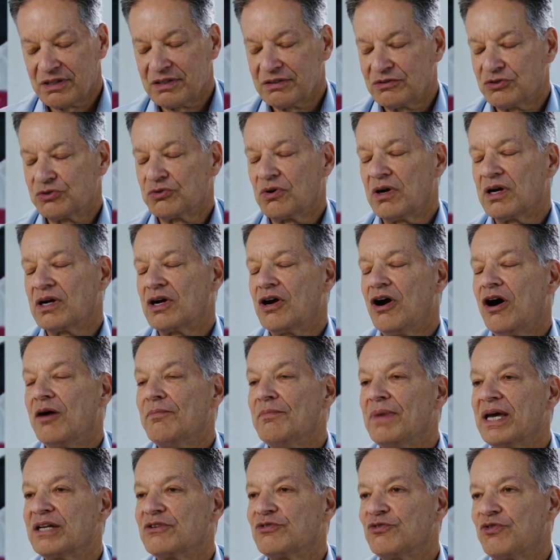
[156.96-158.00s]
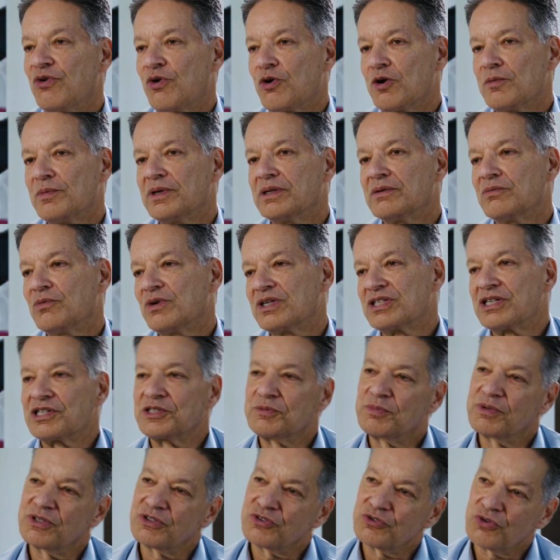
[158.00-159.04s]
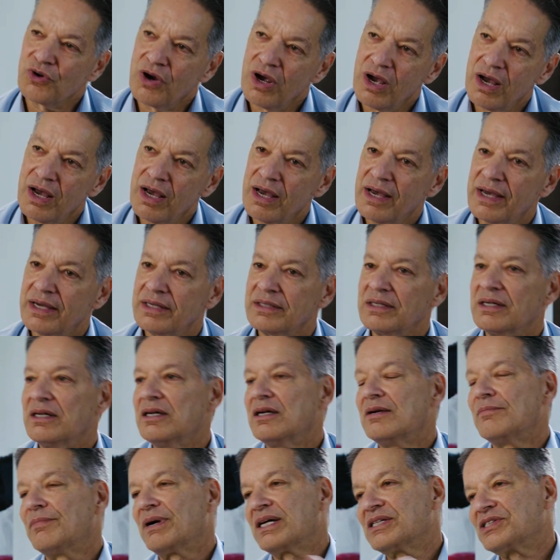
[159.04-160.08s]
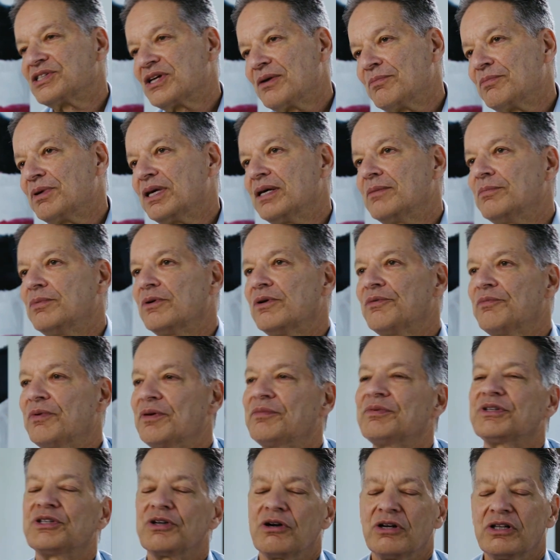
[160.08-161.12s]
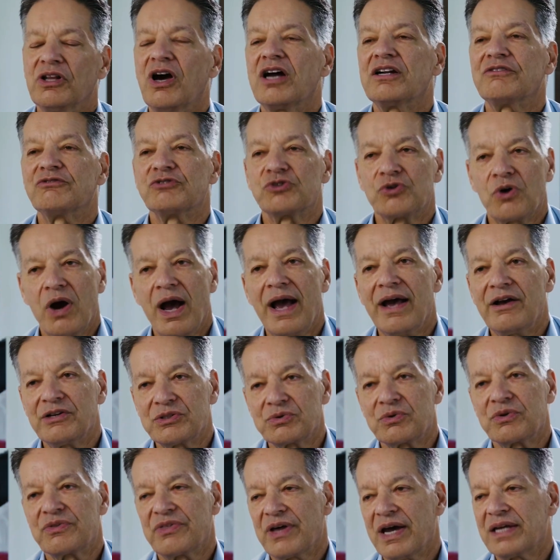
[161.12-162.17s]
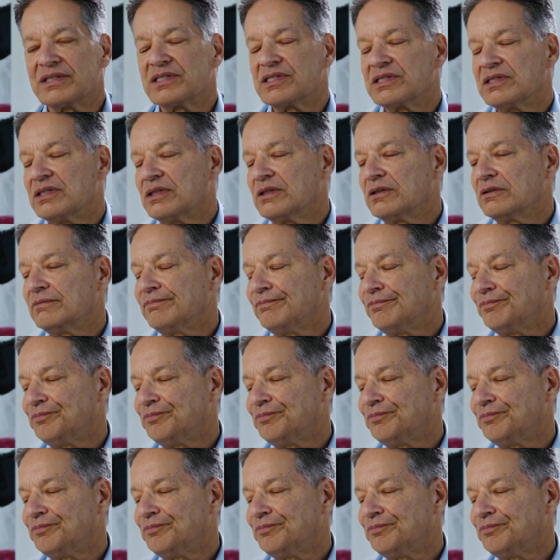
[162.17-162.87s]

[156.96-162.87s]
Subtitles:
drug called metformin, which has been tried by some people, but there are a lot of trials with that still.